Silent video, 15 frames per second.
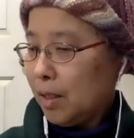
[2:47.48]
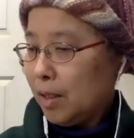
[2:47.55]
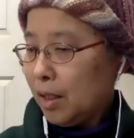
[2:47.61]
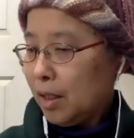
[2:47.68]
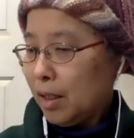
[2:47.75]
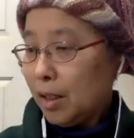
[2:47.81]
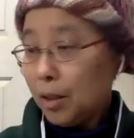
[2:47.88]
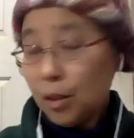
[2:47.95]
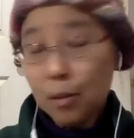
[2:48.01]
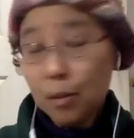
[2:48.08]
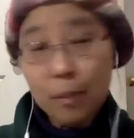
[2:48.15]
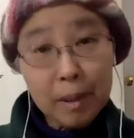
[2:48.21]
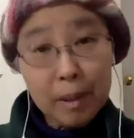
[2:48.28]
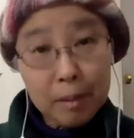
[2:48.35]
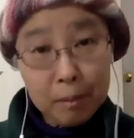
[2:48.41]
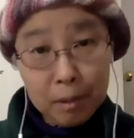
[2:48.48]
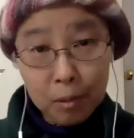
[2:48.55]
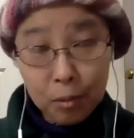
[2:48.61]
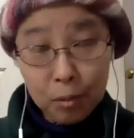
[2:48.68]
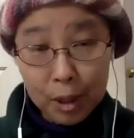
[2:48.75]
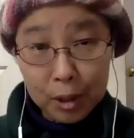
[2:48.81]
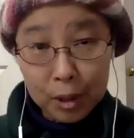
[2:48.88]
you may
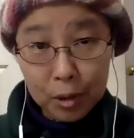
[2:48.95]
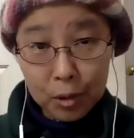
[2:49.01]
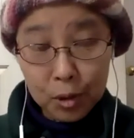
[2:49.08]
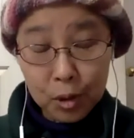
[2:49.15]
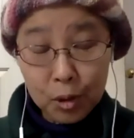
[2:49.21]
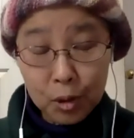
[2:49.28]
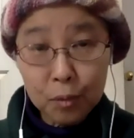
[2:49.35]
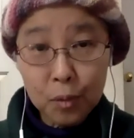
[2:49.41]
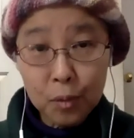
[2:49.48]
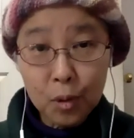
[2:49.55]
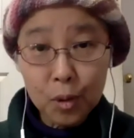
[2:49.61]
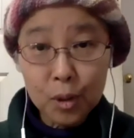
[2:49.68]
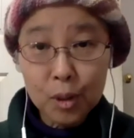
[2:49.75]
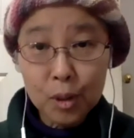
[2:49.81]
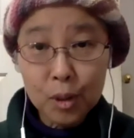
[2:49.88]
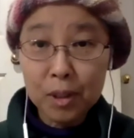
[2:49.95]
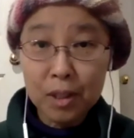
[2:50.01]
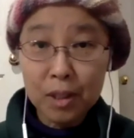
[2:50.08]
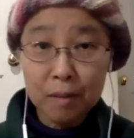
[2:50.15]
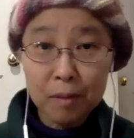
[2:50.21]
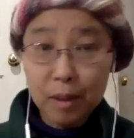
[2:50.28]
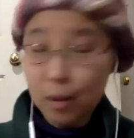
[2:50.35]
want to look for
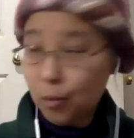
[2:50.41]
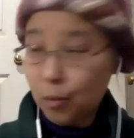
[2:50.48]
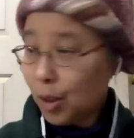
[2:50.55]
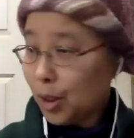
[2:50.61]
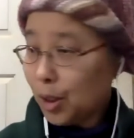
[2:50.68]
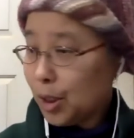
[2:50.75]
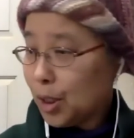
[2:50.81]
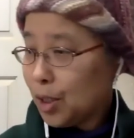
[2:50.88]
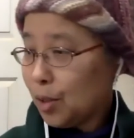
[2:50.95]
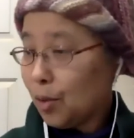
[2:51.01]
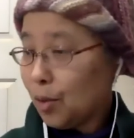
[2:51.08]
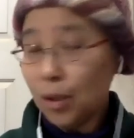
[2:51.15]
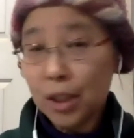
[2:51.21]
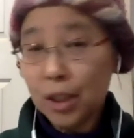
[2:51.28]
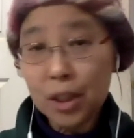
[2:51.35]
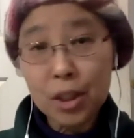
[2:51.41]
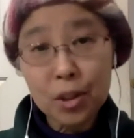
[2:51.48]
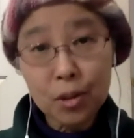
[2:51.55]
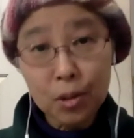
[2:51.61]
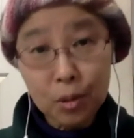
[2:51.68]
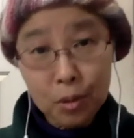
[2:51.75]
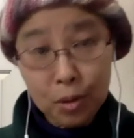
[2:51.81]
specific words or just
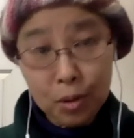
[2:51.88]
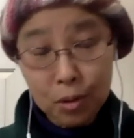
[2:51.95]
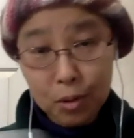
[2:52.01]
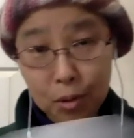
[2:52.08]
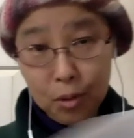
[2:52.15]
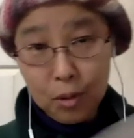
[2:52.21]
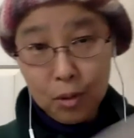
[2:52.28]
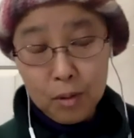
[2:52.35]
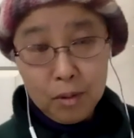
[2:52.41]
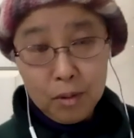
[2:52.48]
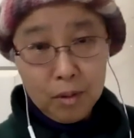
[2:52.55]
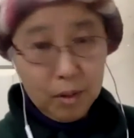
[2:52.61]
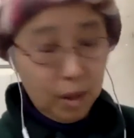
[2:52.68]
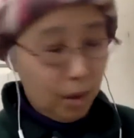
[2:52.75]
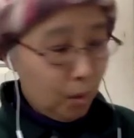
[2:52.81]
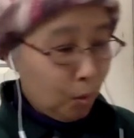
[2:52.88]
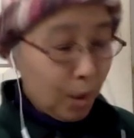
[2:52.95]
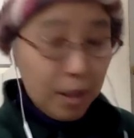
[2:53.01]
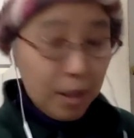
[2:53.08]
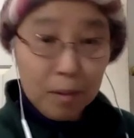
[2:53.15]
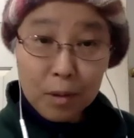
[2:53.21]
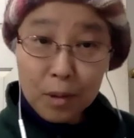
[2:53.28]
look through
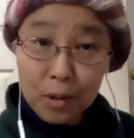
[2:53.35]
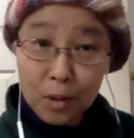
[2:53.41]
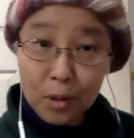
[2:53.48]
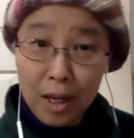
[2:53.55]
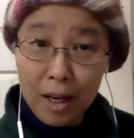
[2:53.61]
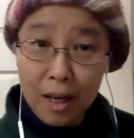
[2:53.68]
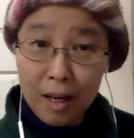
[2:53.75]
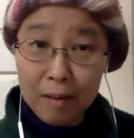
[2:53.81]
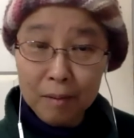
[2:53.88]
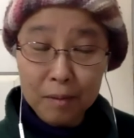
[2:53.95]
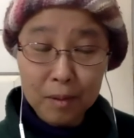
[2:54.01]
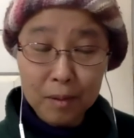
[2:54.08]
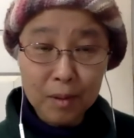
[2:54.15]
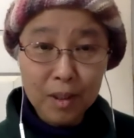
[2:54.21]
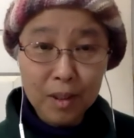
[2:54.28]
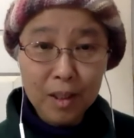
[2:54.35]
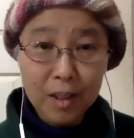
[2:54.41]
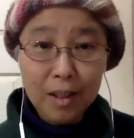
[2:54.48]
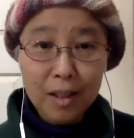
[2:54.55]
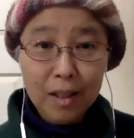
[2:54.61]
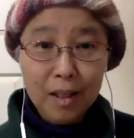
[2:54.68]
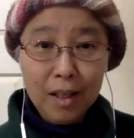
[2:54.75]
whatever you have
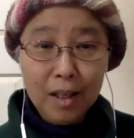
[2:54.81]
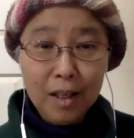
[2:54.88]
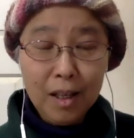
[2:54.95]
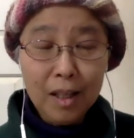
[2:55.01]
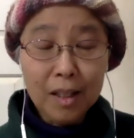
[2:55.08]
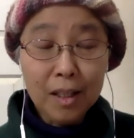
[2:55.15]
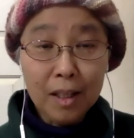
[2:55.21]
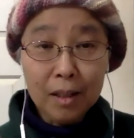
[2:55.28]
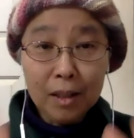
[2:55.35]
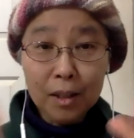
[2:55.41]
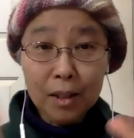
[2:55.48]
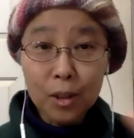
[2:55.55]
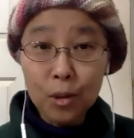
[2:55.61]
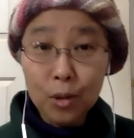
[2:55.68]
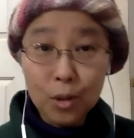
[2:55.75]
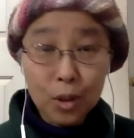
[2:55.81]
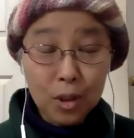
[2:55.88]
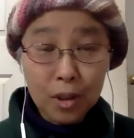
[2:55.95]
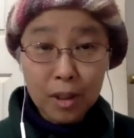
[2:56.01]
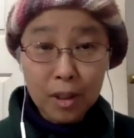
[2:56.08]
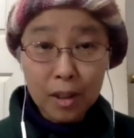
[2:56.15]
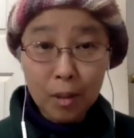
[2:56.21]
and then use
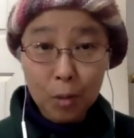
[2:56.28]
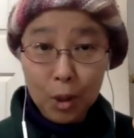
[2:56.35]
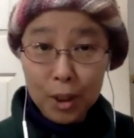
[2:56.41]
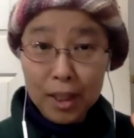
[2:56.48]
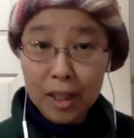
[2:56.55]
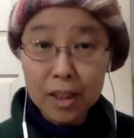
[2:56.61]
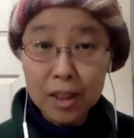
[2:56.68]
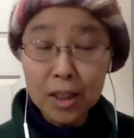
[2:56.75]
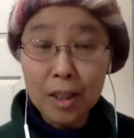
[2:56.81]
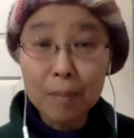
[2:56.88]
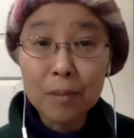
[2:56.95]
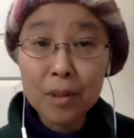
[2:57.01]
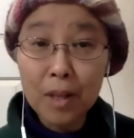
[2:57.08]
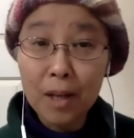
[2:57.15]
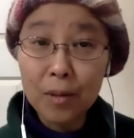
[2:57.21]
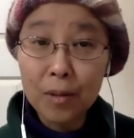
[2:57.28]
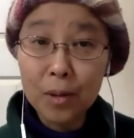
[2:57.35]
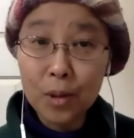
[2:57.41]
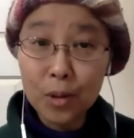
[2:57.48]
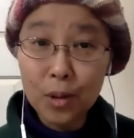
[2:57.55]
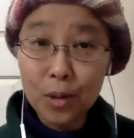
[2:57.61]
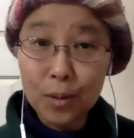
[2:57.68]
the word that jumps out to
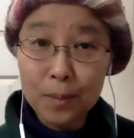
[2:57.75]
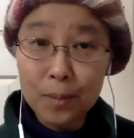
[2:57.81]
you.